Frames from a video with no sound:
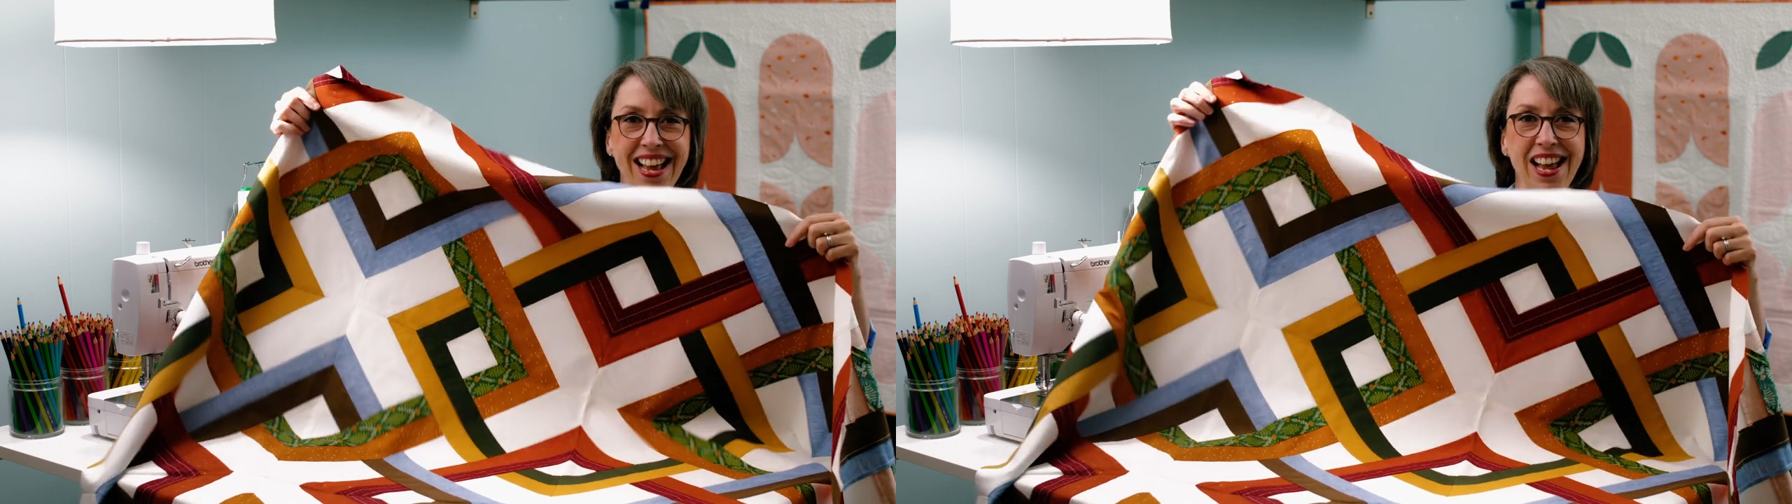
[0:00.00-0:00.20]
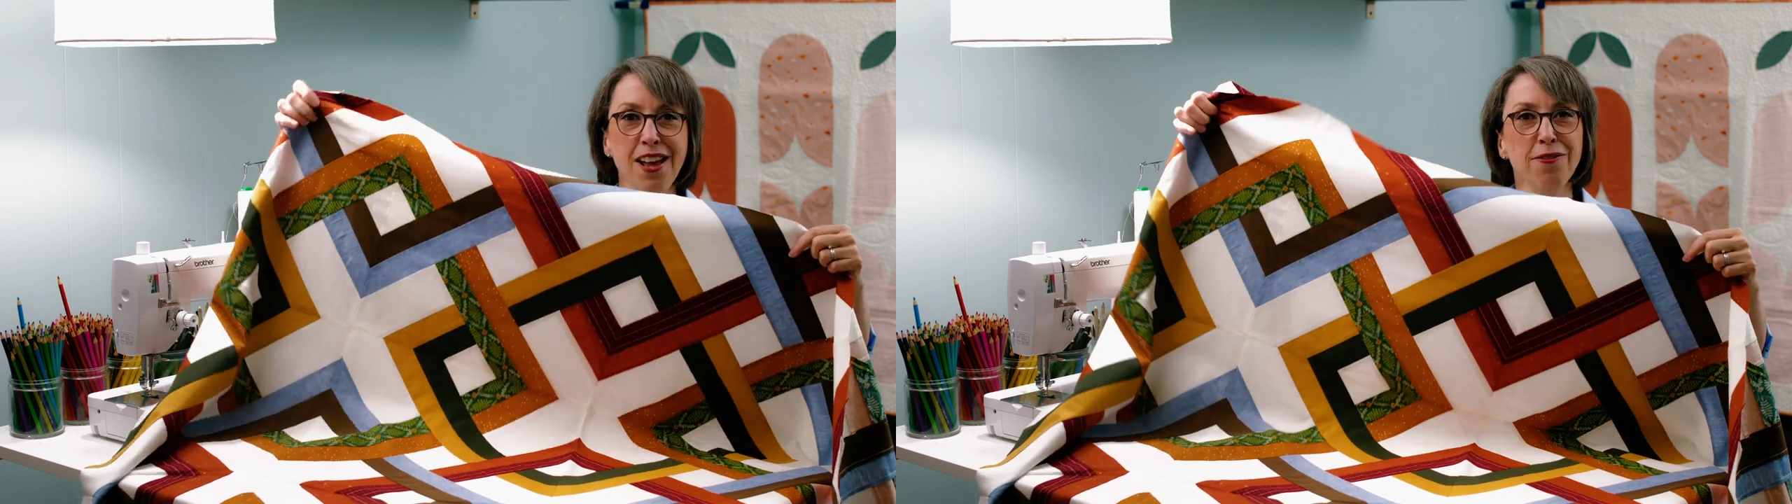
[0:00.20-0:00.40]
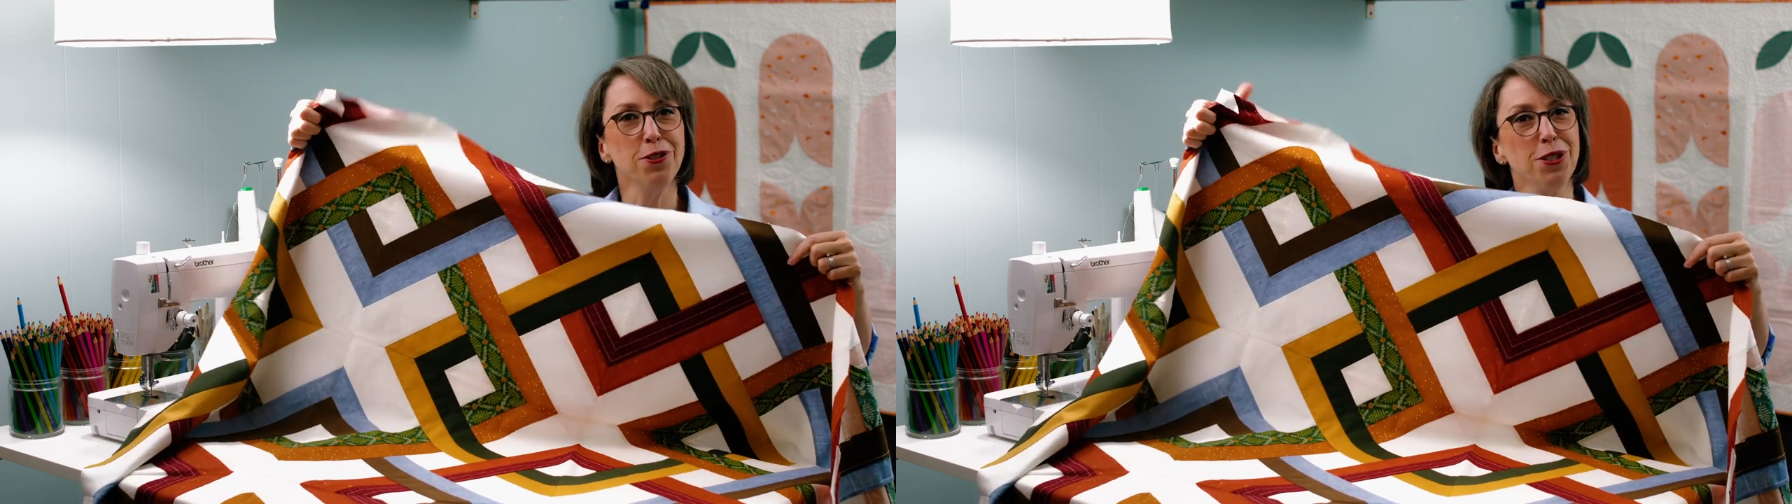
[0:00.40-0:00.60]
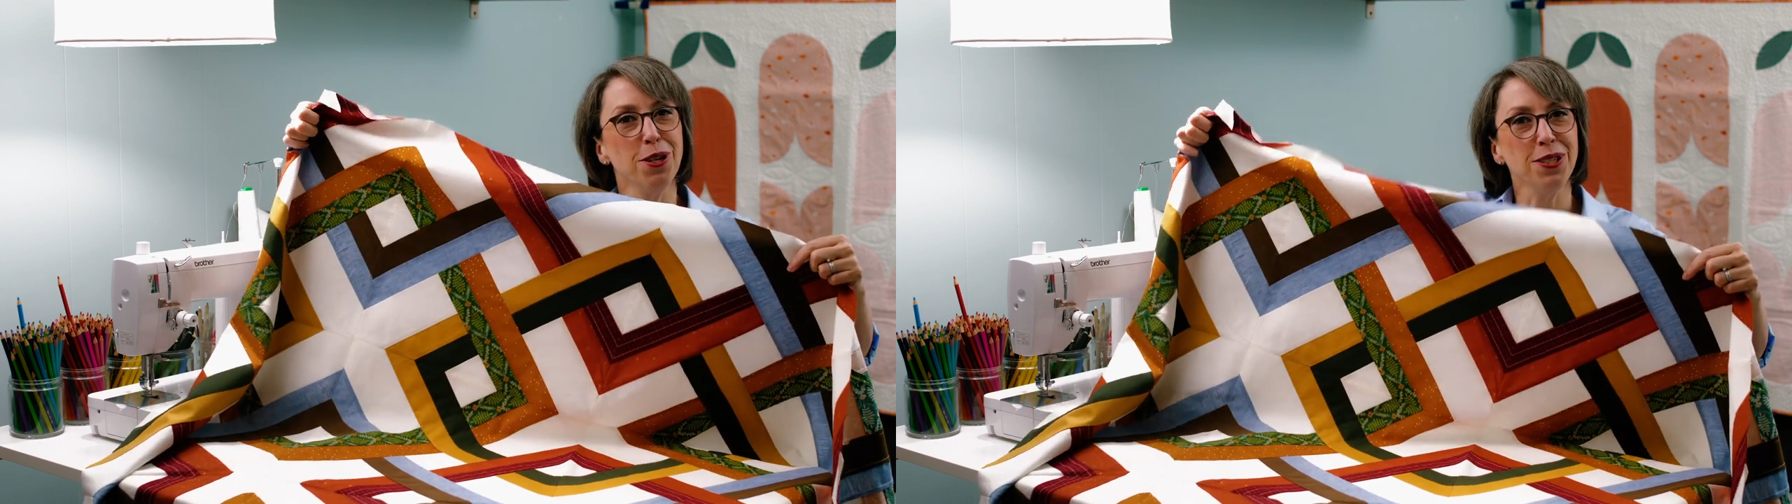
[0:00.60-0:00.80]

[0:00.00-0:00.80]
ever so